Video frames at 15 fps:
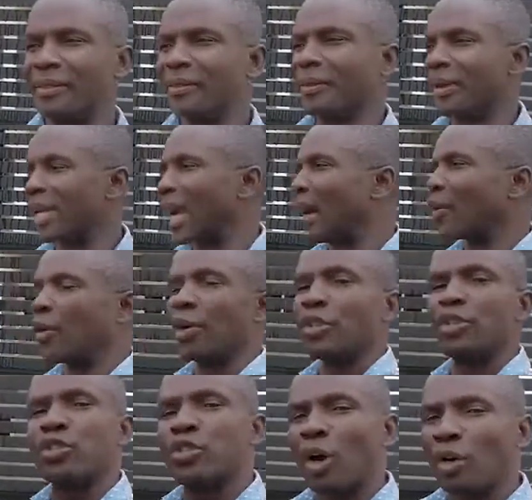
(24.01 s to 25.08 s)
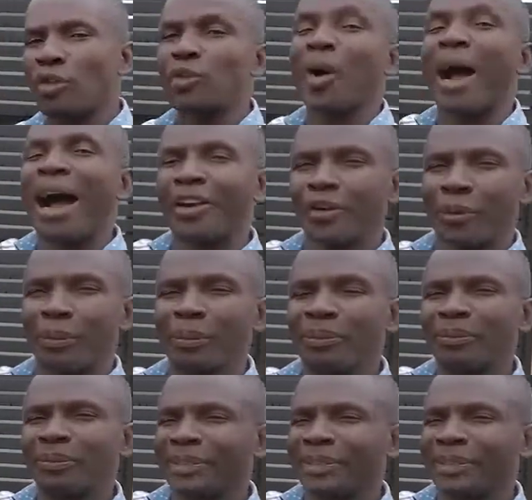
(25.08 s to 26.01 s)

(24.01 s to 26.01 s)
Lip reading: We are going to talk to Adom.